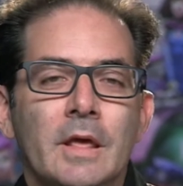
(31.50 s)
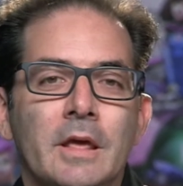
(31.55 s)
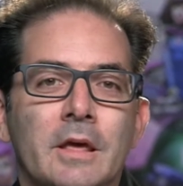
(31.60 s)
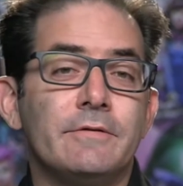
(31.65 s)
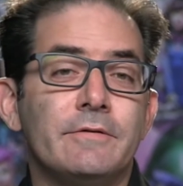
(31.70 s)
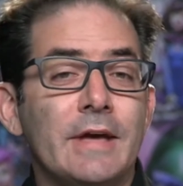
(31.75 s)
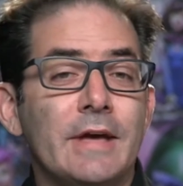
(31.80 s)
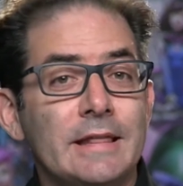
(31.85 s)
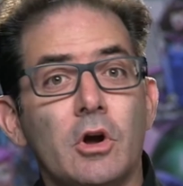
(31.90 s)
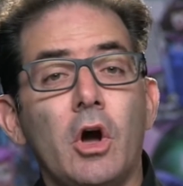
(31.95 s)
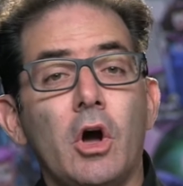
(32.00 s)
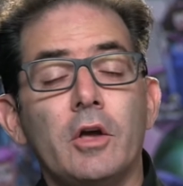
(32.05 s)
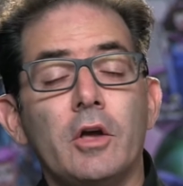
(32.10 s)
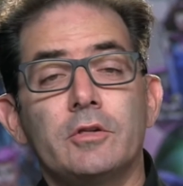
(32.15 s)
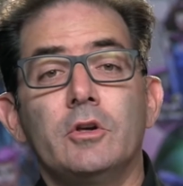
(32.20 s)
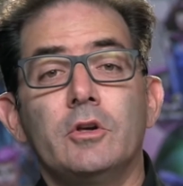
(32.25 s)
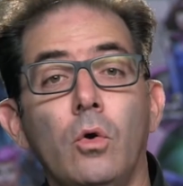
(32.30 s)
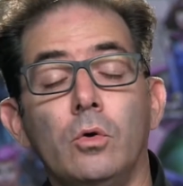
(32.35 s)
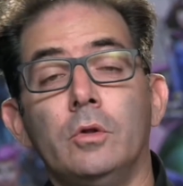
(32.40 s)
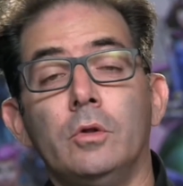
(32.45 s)
The event are
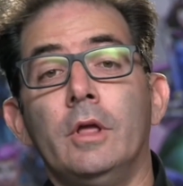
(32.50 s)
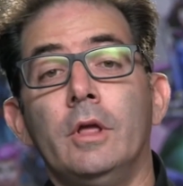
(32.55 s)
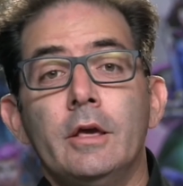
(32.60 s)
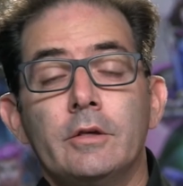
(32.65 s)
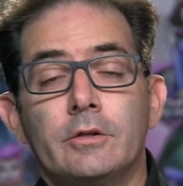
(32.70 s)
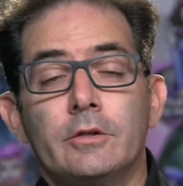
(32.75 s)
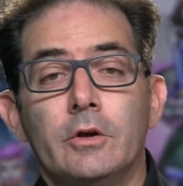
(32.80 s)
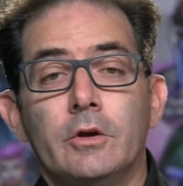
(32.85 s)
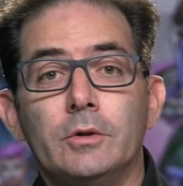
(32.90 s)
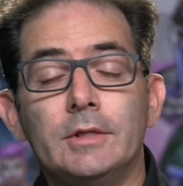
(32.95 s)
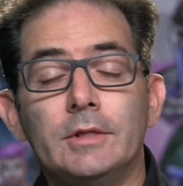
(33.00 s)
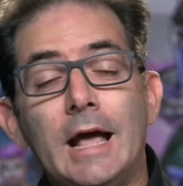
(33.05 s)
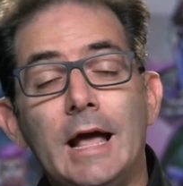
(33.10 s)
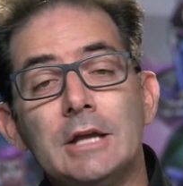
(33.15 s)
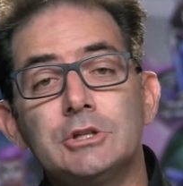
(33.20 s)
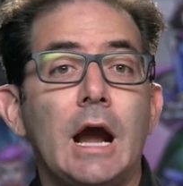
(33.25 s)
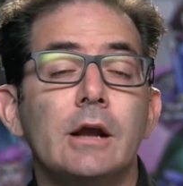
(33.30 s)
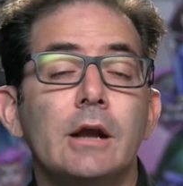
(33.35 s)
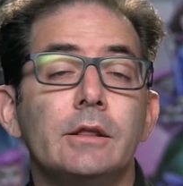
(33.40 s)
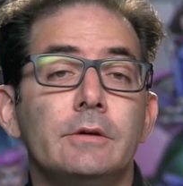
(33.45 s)
also oh, so
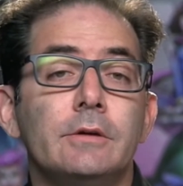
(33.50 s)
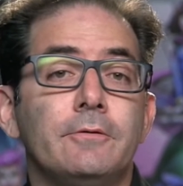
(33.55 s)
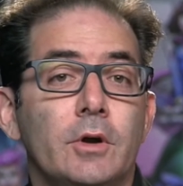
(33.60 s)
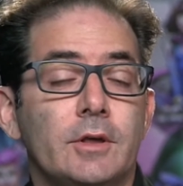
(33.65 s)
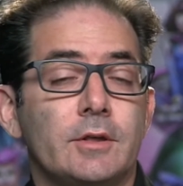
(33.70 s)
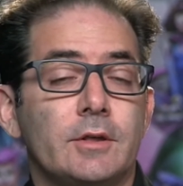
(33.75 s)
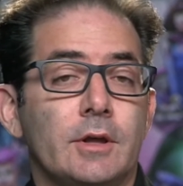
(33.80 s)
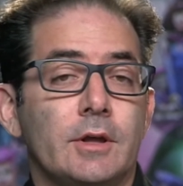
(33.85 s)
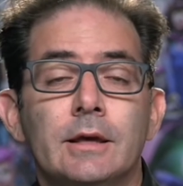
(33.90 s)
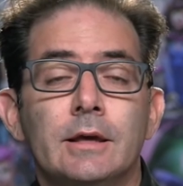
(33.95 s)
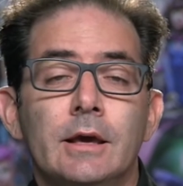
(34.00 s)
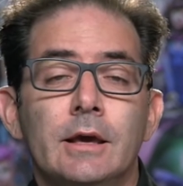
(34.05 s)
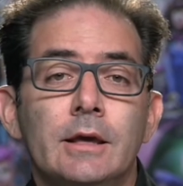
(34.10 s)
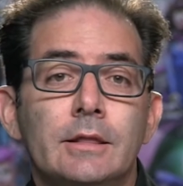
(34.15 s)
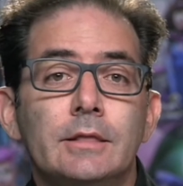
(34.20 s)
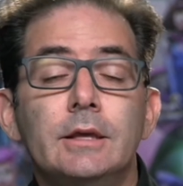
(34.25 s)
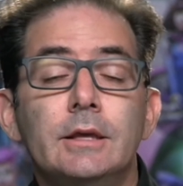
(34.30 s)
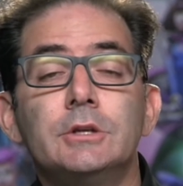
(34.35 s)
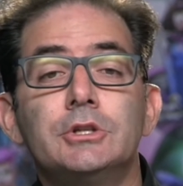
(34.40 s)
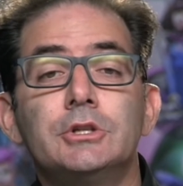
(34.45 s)
entirely focusing
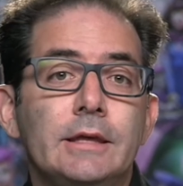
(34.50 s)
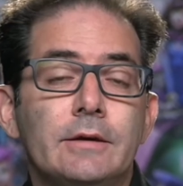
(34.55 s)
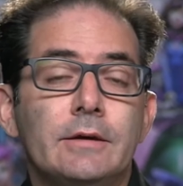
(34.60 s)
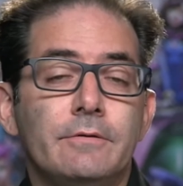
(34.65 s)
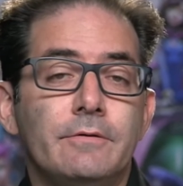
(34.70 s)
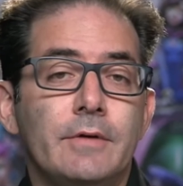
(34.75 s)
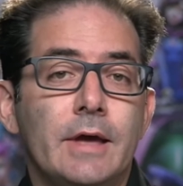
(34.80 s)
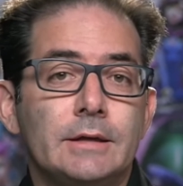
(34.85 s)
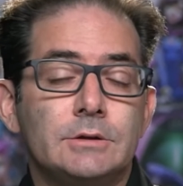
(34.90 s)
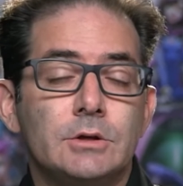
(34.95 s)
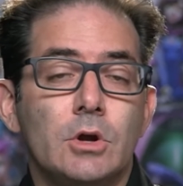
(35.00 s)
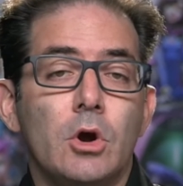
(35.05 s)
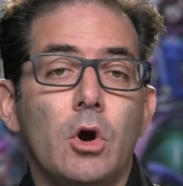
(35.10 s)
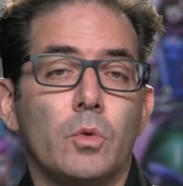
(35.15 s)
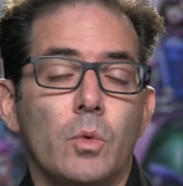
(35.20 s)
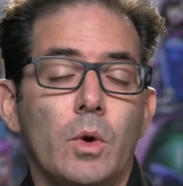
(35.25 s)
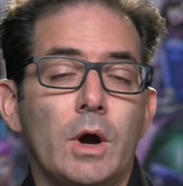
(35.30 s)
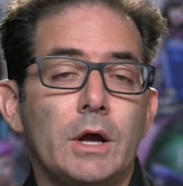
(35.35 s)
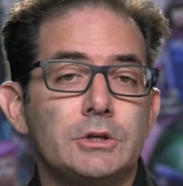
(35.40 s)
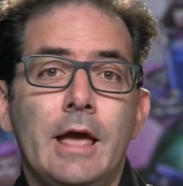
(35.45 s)
in the event
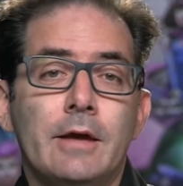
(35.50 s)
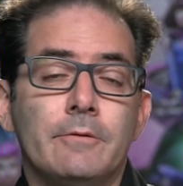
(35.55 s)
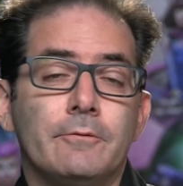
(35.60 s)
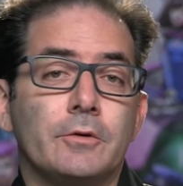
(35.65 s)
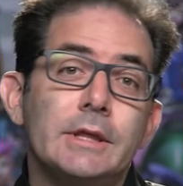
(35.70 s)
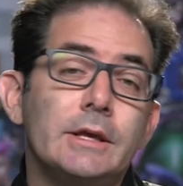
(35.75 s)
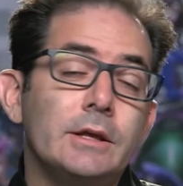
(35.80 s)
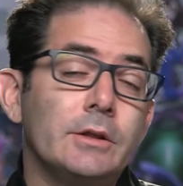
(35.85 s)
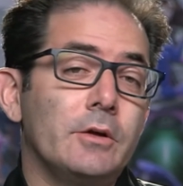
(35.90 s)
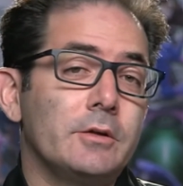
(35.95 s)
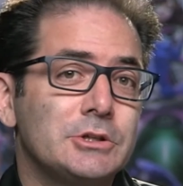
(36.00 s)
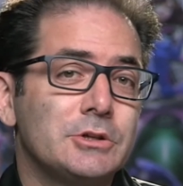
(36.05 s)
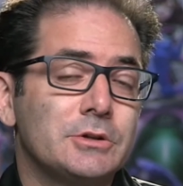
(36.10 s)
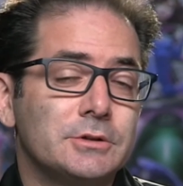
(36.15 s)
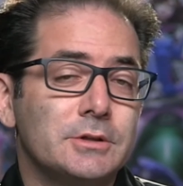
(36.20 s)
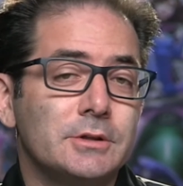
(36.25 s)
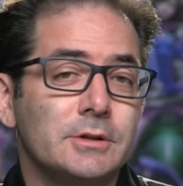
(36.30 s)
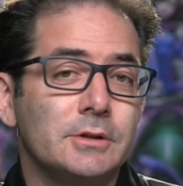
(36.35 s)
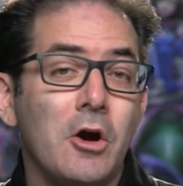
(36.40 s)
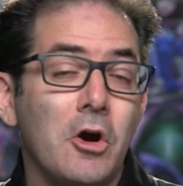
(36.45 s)
Overwatch and really clash your
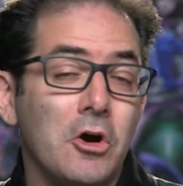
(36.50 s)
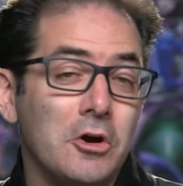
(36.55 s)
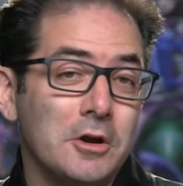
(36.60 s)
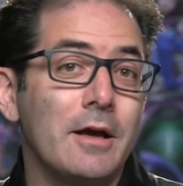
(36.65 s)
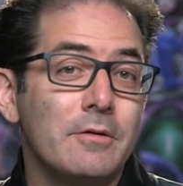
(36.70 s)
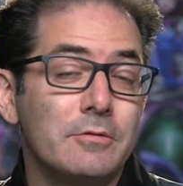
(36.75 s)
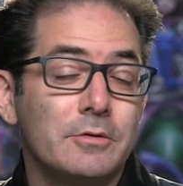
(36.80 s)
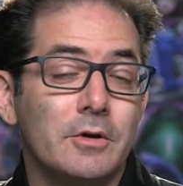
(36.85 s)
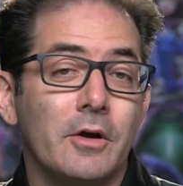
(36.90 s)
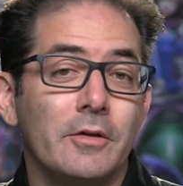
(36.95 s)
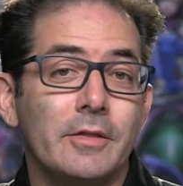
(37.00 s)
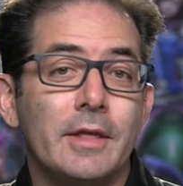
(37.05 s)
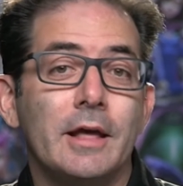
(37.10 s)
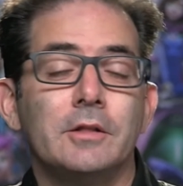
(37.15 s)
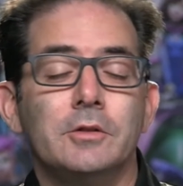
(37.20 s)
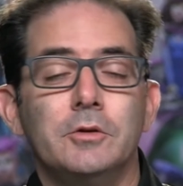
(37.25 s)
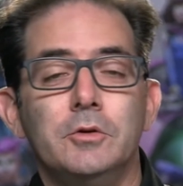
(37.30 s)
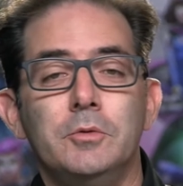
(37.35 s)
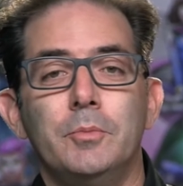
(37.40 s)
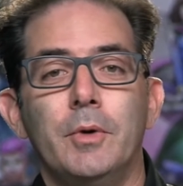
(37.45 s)
today archives on
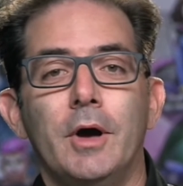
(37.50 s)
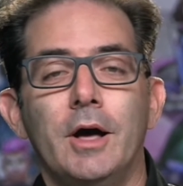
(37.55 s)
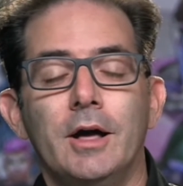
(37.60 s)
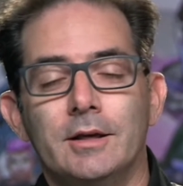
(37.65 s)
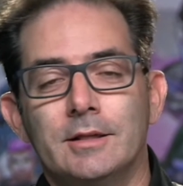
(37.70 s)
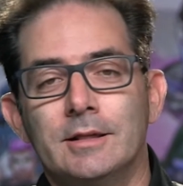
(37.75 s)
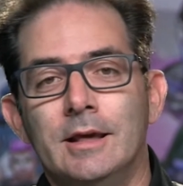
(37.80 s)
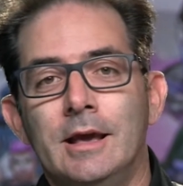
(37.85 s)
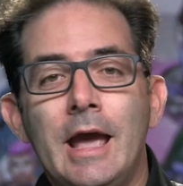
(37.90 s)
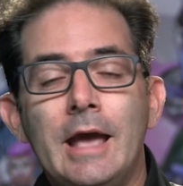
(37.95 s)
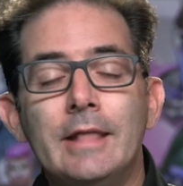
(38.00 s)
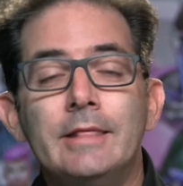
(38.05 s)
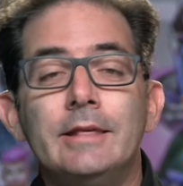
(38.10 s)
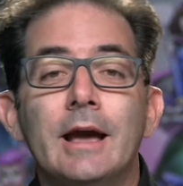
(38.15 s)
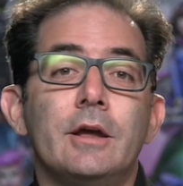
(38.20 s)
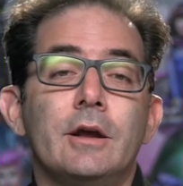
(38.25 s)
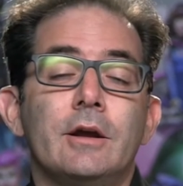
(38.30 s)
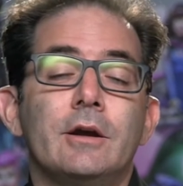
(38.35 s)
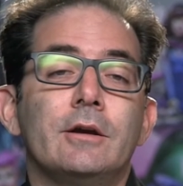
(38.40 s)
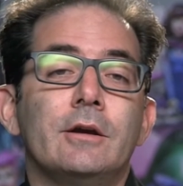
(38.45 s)
that loot box, and
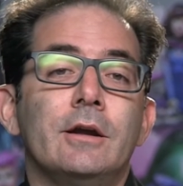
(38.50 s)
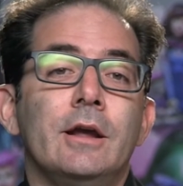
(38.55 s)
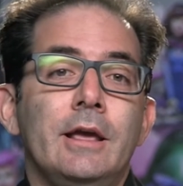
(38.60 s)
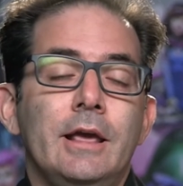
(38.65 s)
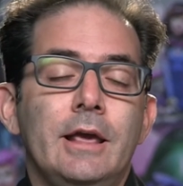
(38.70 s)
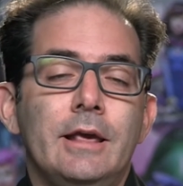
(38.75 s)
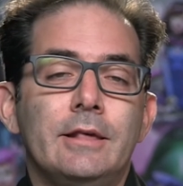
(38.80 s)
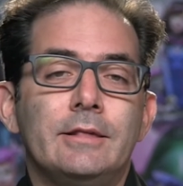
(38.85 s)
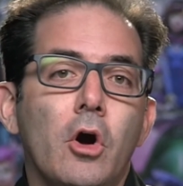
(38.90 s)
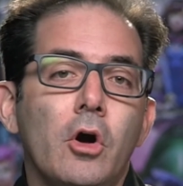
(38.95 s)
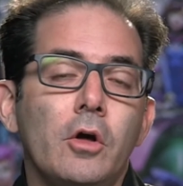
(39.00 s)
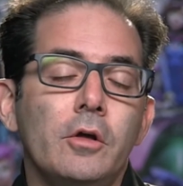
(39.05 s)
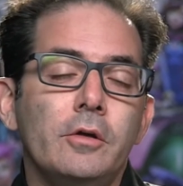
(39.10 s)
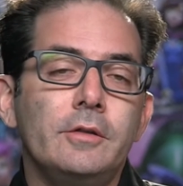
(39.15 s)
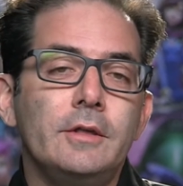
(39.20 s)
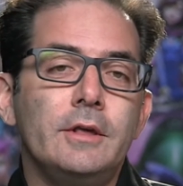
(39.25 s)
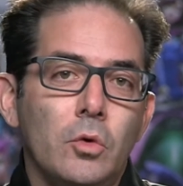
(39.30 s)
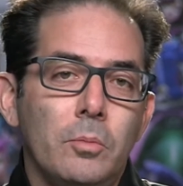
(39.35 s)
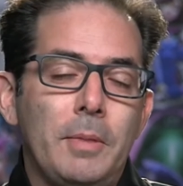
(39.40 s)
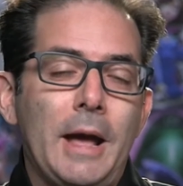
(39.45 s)
there is all
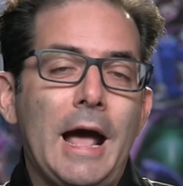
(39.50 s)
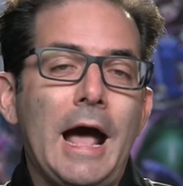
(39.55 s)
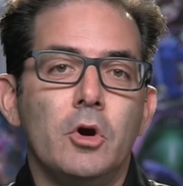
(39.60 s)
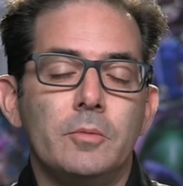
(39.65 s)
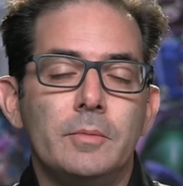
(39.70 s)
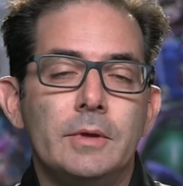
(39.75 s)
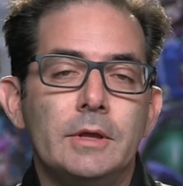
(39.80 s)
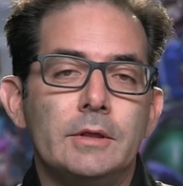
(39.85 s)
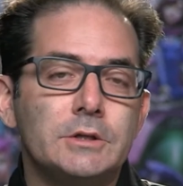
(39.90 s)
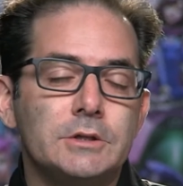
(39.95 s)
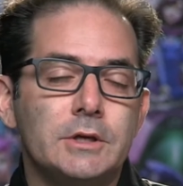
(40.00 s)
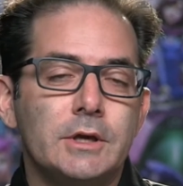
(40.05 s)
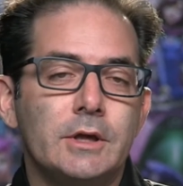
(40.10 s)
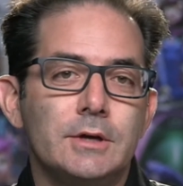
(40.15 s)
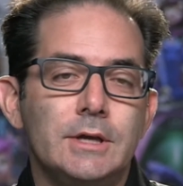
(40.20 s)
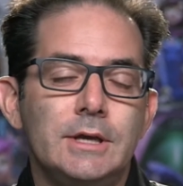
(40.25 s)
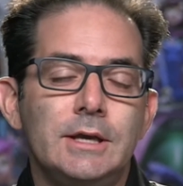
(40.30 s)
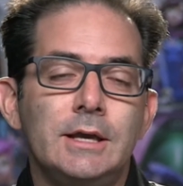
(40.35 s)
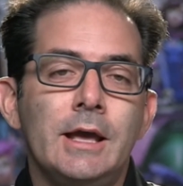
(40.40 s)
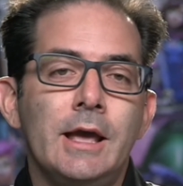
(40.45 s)
cool moment watch
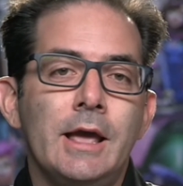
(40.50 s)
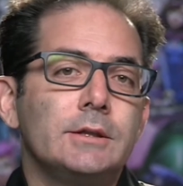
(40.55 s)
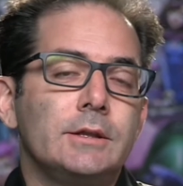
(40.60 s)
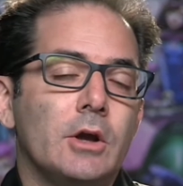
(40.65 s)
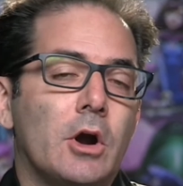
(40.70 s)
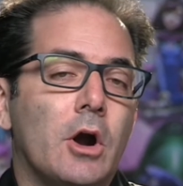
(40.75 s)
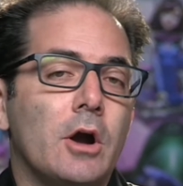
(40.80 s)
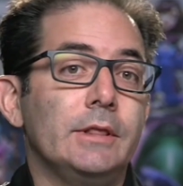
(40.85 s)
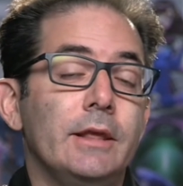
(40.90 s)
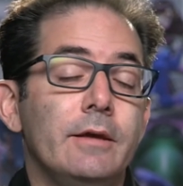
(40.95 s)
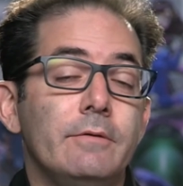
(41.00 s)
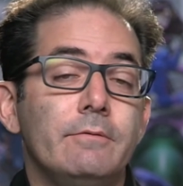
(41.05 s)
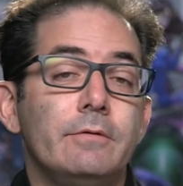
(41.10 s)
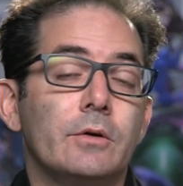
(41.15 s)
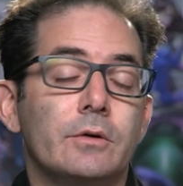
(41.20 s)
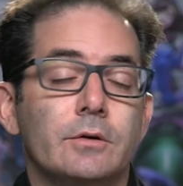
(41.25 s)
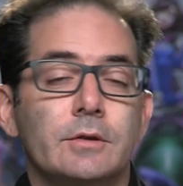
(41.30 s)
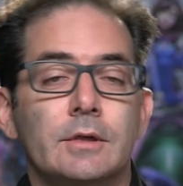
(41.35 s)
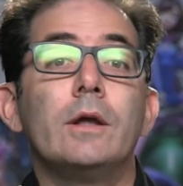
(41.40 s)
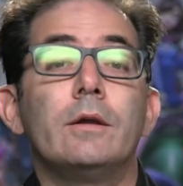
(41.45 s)
history into the
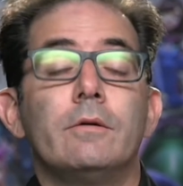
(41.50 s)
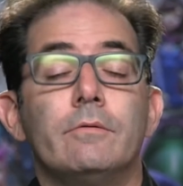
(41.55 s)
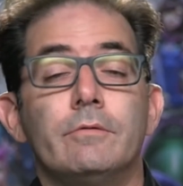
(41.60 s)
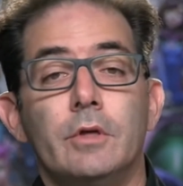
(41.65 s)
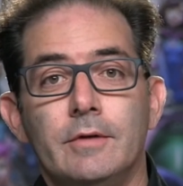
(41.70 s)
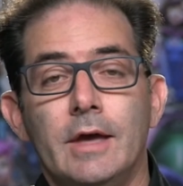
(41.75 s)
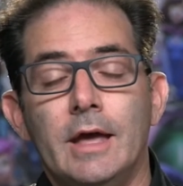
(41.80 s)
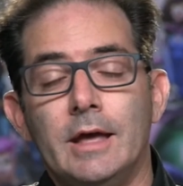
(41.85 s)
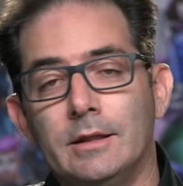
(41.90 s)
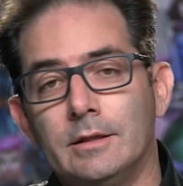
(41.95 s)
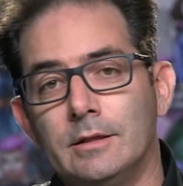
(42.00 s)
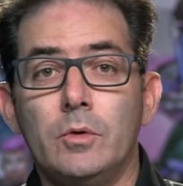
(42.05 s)
relive one of the event.